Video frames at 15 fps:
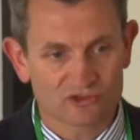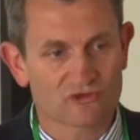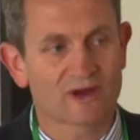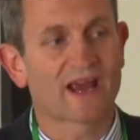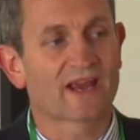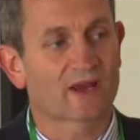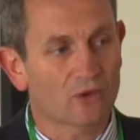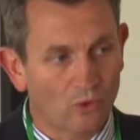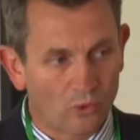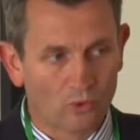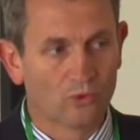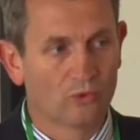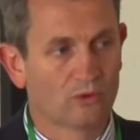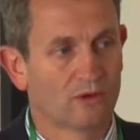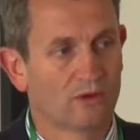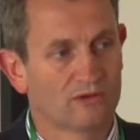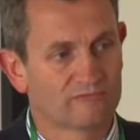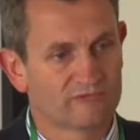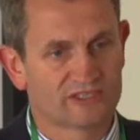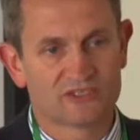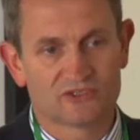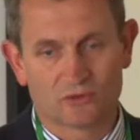track all
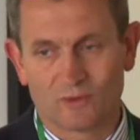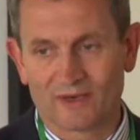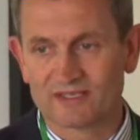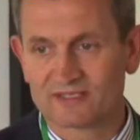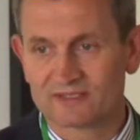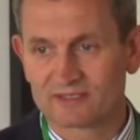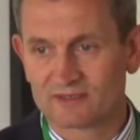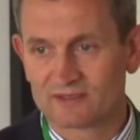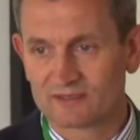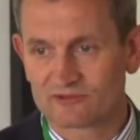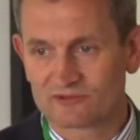residual waste